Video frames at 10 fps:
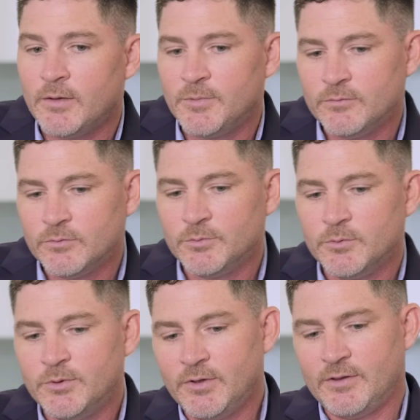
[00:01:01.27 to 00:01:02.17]
I mean, we
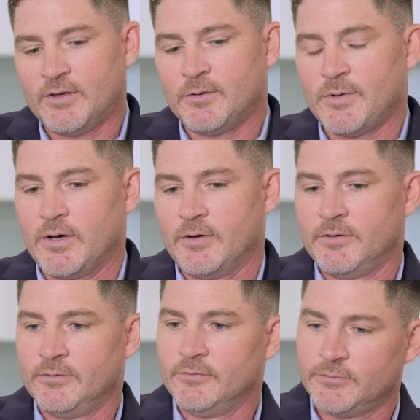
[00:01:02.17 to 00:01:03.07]
really think about
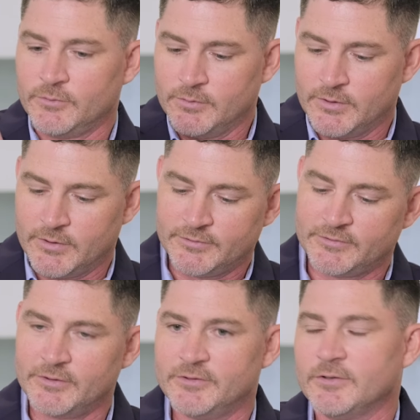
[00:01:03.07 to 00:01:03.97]
it through a
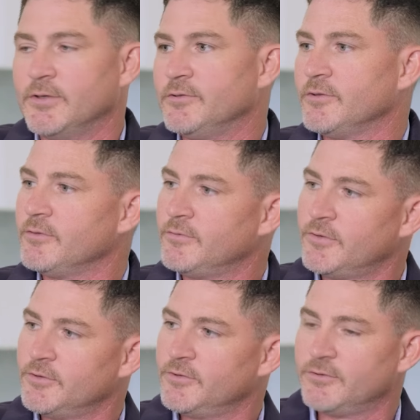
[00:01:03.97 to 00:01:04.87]
series of lenses. And the
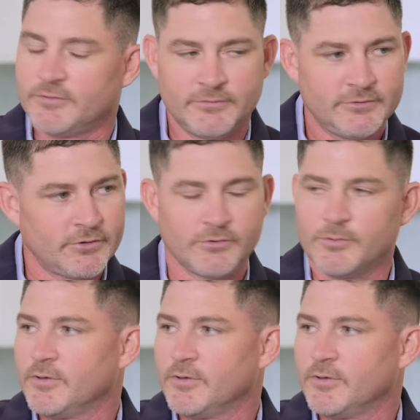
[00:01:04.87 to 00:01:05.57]
first starts with the